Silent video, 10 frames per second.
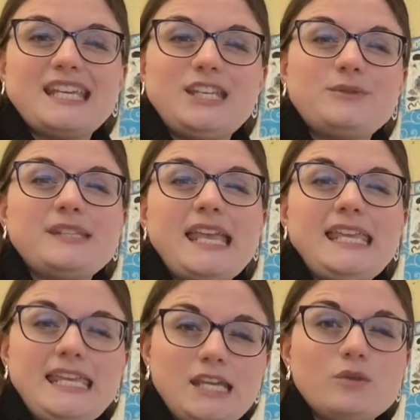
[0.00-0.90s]
Can you say
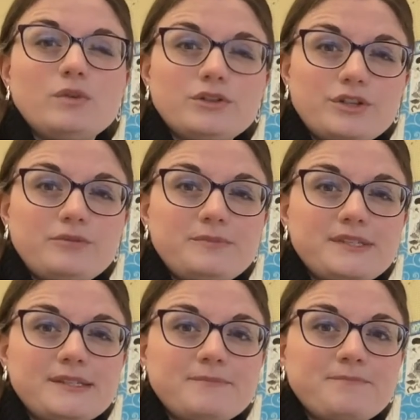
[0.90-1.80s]
equal
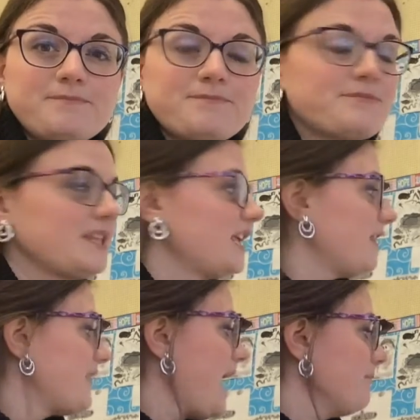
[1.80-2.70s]
groups?
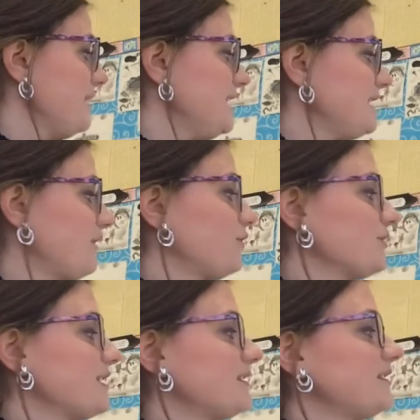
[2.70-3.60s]
That means that
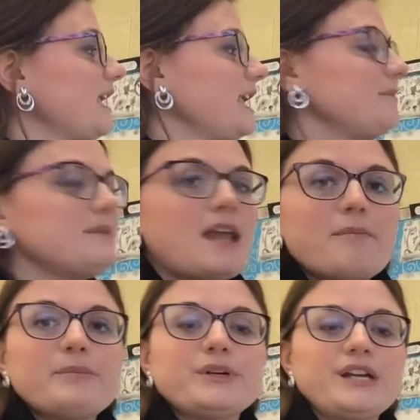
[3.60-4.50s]
there's the same
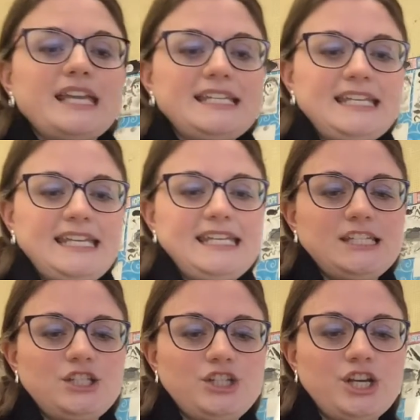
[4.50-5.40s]
number in
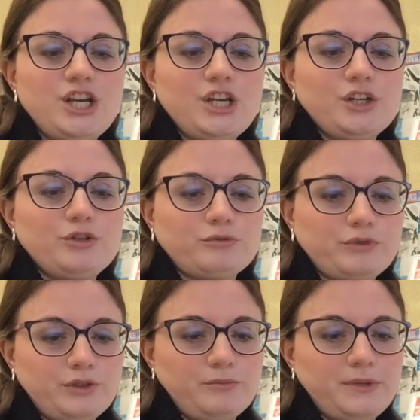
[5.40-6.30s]
each
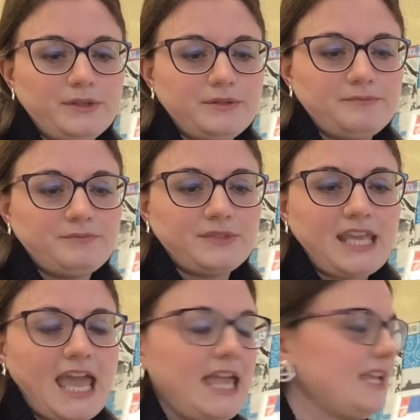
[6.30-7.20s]
group.
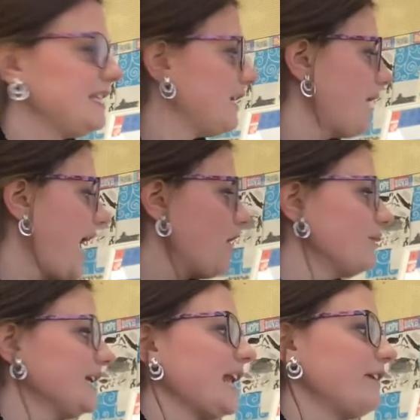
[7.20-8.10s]
Okay, now how
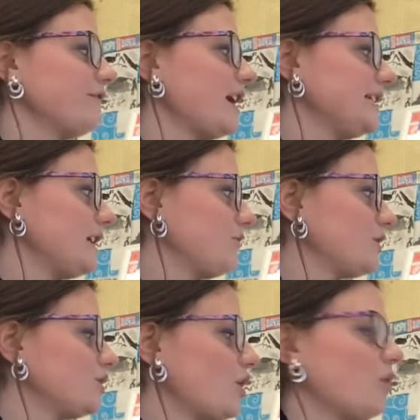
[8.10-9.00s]
can I find out
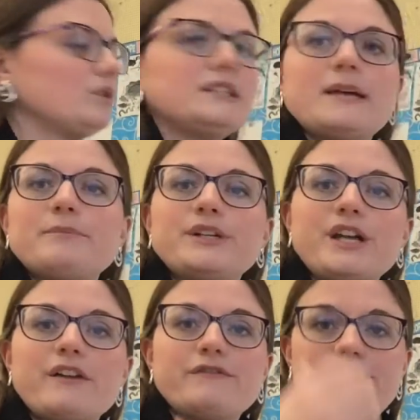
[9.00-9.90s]
the total number
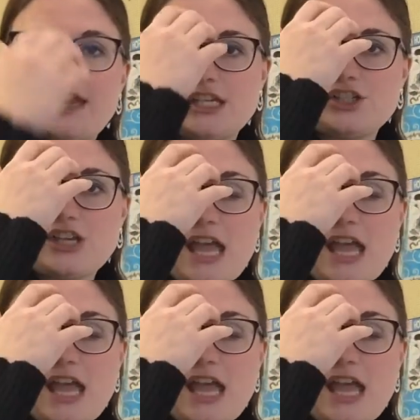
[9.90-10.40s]
of fish?